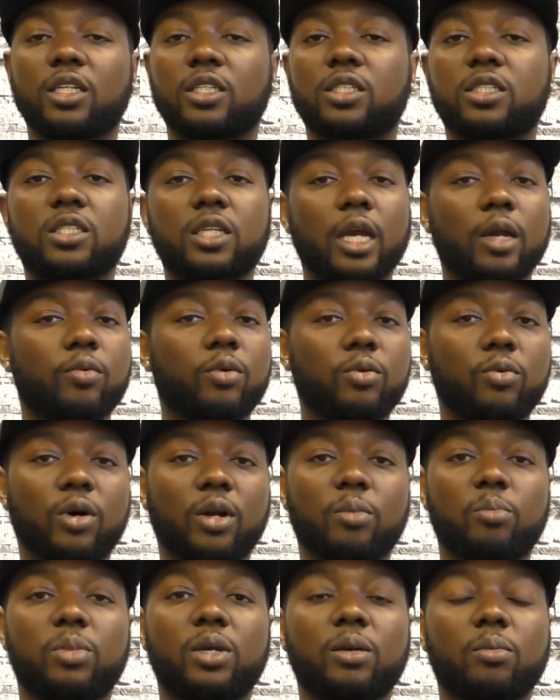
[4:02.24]
just say we
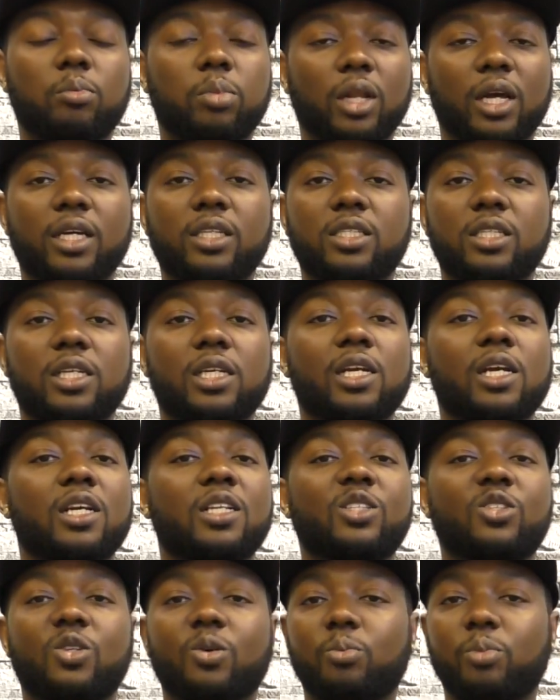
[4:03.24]
want to be a blessing
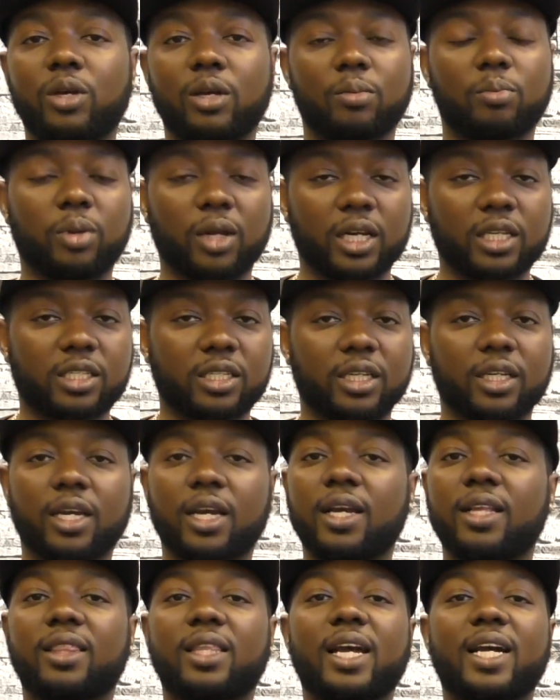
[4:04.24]
to be a
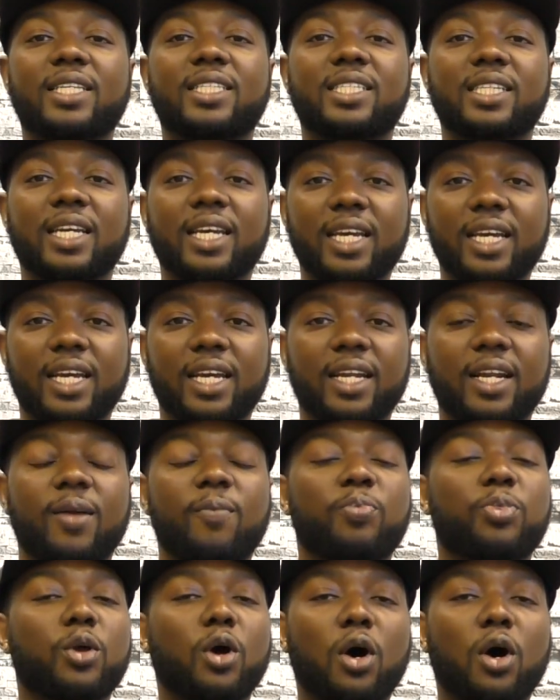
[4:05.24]
blessing. That's it.